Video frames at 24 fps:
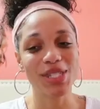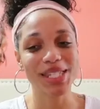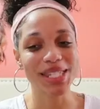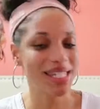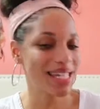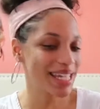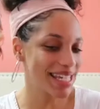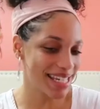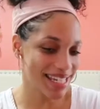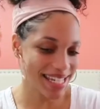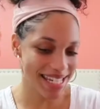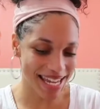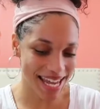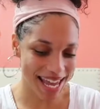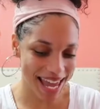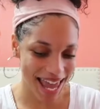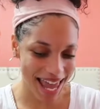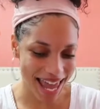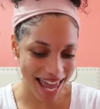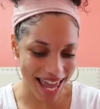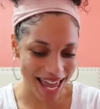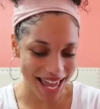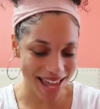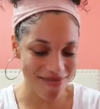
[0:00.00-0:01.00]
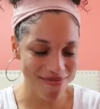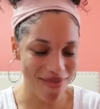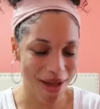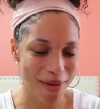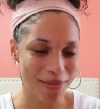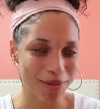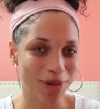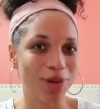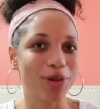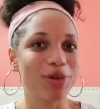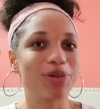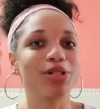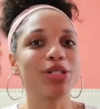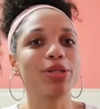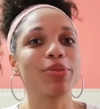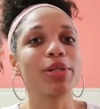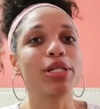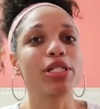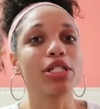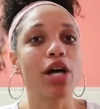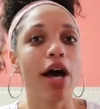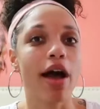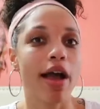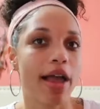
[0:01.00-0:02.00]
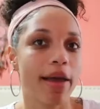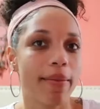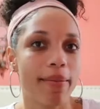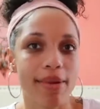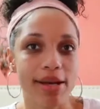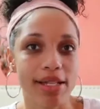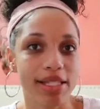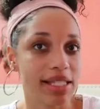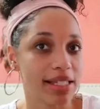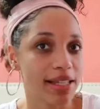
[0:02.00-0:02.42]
today I'm going to be talking about